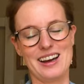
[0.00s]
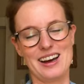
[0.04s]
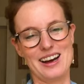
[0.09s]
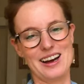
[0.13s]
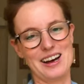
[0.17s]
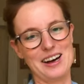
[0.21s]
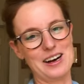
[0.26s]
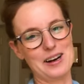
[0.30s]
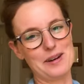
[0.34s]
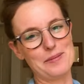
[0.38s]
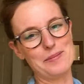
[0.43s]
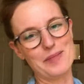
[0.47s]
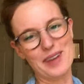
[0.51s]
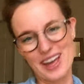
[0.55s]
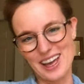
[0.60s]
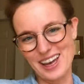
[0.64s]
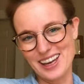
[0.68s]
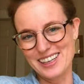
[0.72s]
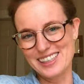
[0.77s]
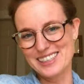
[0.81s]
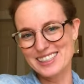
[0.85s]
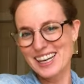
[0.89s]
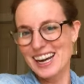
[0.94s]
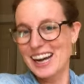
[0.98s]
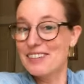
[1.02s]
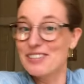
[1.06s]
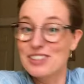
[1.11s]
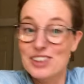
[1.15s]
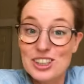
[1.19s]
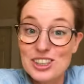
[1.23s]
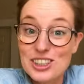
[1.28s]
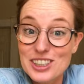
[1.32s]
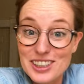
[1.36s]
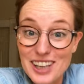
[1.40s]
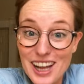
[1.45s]
Um, and I've
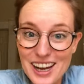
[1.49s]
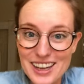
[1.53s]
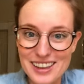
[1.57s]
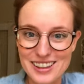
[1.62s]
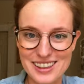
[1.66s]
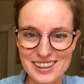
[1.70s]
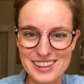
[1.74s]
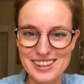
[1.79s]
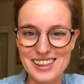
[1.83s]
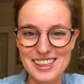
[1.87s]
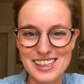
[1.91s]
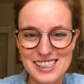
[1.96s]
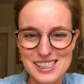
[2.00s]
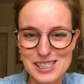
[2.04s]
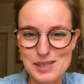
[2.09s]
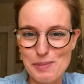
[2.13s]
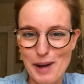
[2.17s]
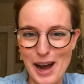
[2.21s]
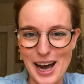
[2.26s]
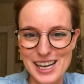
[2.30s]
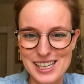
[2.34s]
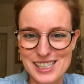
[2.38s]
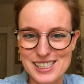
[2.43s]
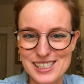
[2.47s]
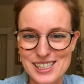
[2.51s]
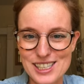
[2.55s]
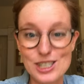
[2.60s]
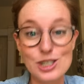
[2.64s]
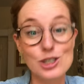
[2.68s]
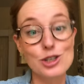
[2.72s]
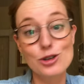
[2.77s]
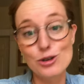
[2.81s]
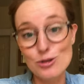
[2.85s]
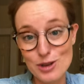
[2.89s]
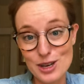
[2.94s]
learned a lot these
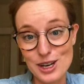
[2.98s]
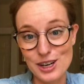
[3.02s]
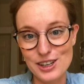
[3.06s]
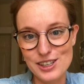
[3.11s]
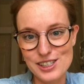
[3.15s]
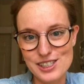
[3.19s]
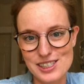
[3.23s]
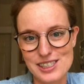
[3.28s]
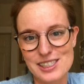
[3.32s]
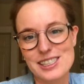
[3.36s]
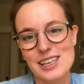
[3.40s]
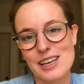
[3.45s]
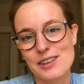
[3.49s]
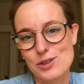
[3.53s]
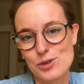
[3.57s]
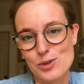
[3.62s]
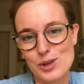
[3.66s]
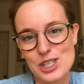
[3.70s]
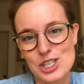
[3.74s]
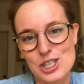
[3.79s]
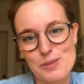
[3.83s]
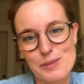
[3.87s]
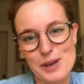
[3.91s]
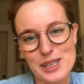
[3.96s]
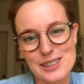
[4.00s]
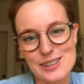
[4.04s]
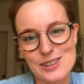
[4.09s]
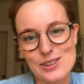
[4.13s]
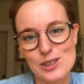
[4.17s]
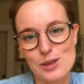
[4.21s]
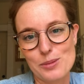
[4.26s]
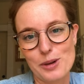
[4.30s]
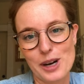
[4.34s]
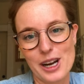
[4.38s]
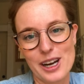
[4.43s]
past two years since I switched to mezzo
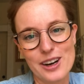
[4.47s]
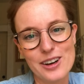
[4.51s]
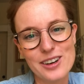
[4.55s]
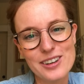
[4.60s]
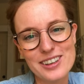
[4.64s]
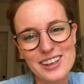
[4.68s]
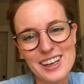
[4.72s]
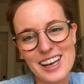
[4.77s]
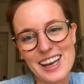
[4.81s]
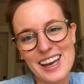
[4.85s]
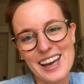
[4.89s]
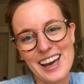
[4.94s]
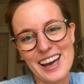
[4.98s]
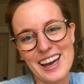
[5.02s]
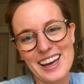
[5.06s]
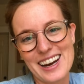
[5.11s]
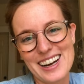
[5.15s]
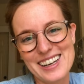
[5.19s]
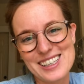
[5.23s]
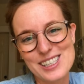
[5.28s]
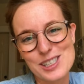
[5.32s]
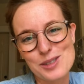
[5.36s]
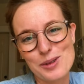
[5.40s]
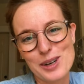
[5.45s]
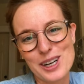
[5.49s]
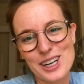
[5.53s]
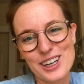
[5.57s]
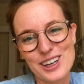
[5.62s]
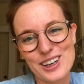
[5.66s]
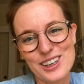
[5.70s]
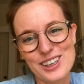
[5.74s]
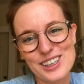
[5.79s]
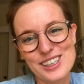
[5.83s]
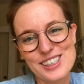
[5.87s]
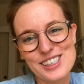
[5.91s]
soprano. And I just want to
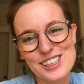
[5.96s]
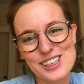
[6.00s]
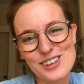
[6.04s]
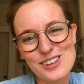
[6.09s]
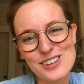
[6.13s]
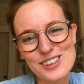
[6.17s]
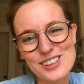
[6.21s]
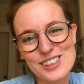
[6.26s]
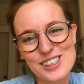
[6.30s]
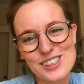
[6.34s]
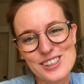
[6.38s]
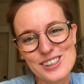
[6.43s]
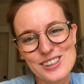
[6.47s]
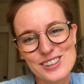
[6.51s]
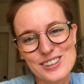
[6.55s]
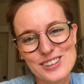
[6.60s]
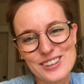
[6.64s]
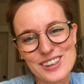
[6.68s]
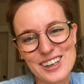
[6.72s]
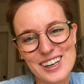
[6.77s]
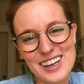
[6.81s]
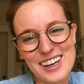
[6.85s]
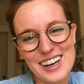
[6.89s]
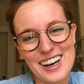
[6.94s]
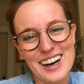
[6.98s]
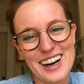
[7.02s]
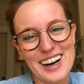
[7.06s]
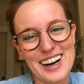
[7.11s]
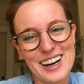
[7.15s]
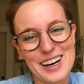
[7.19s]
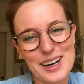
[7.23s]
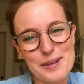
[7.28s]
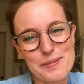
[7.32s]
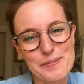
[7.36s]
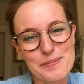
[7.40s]
encourage you to
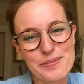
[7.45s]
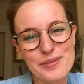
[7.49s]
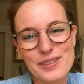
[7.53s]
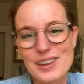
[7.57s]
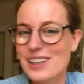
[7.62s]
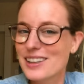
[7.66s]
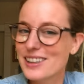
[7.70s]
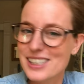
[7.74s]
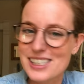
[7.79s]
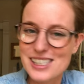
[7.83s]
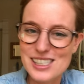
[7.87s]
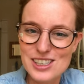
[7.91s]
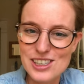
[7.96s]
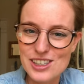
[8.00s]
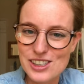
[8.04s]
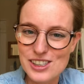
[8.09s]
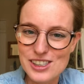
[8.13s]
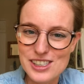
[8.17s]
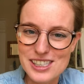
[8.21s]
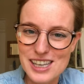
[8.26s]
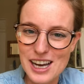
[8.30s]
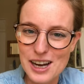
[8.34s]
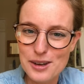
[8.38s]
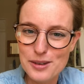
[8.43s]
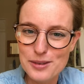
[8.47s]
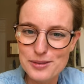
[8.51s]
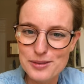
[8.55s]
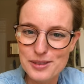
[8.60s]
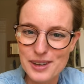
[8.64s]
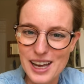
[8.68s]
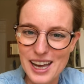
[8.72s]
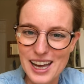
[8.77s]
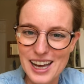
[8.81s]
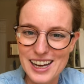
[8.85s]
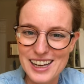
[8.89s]
um, listen to
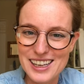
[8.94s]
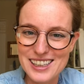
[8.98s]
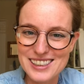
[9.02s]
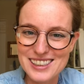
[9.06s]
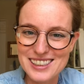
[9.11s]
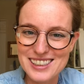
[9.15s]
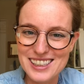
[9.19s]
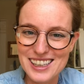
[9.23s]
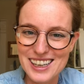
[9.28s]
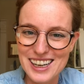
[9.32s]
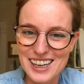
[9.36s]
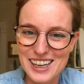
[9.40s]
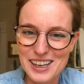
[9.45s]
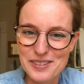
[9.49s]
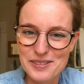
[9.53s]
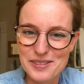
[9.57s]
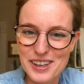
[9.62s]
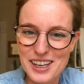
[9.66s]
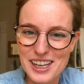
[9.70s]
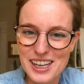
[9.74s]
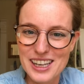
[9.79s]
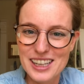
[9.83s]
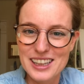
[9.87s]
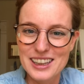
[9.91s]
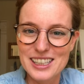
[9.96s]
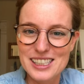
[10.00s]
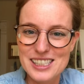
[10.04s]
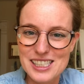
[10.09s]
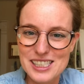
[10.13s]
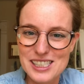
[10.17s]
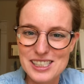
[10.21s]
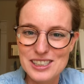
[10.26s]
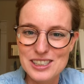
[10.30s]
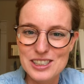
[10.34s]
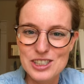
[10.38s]
yourself and um,
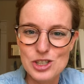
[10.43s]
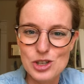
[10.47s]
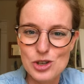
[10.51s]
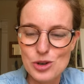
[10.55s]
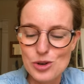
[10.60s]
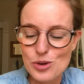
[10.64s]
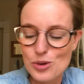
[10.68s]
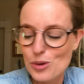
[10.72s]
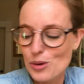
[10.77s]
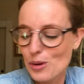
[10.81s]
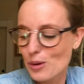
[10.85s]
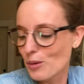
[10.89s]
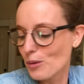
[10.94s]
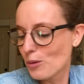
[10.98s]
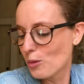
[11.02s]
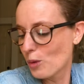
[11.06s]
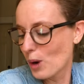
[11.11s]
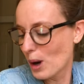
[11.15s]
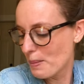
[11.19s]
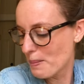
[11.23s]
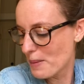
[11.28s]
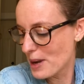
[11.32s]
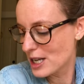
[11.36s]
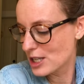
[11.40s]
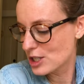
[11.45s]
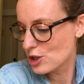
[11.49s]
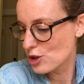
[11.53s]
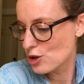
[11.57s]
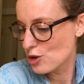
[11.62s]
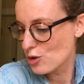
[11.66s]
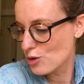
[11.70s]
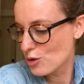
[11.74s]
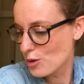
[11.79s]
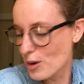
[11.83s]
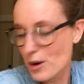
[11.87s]
listen to what makes
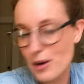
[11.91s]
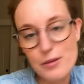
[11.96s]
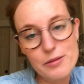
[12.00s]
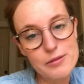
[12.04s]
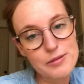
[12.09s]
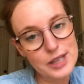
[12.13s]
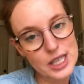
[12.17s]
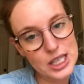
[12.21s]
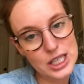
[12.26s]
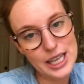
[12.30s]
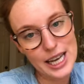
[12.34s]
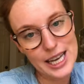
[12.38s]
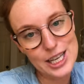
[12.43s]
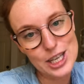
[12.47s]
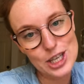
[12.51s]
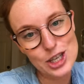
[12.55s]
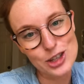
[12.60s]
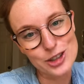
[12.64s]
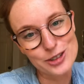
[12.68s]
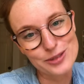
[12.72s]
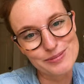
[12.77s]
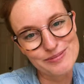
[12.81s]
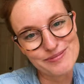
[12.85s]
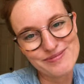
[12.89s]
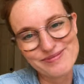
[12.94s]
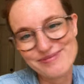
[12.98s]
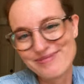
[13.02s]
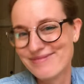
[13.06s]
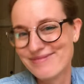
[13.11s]
you feel like you.